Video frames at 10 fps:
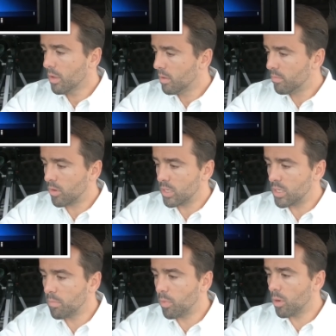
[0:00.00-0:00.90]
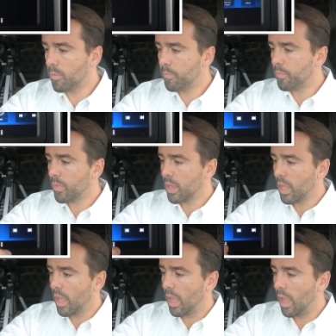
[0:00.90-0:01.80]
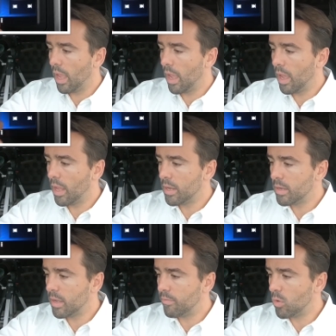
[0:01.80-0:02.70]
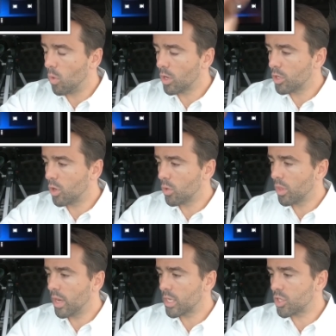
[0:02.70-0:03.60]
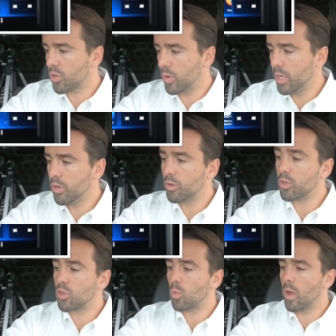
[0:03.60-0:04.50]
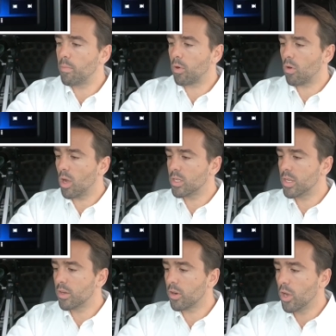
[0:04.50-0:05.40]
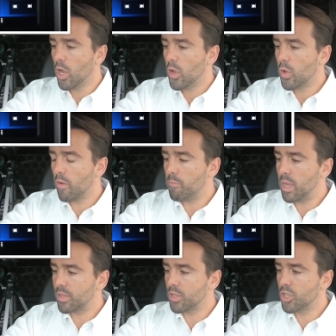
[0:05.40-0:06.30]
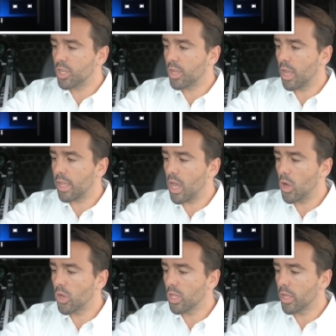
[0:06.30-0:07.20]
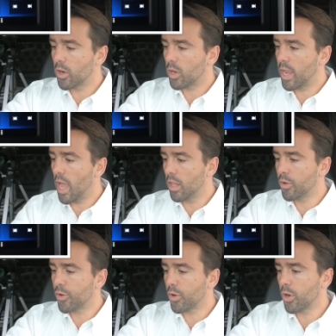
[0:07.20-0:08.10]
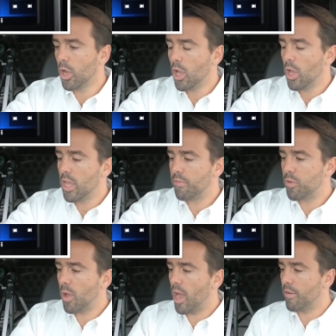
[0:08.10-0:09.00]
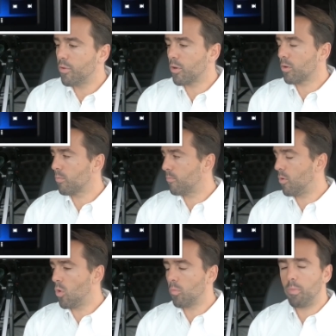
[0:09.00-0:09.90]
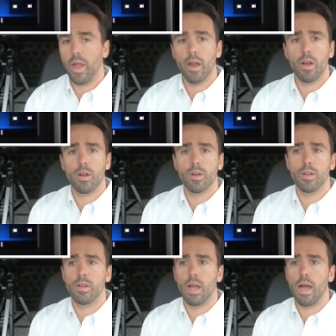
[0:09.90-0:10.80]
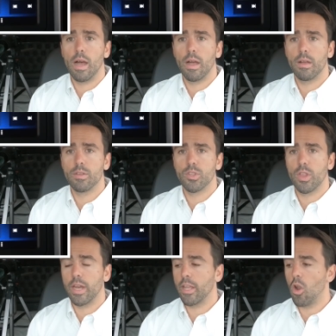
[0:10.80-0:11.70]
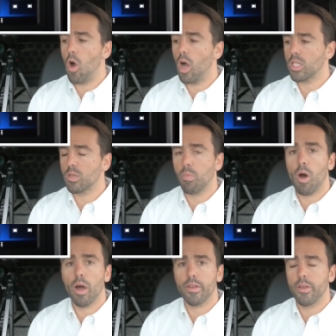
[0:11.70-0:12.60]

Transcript: very simple. And if you wanted to go to the next screen, you just swipe across here. You have messaging, a calculator, calendar. If you have your phone paired so that it can hotspot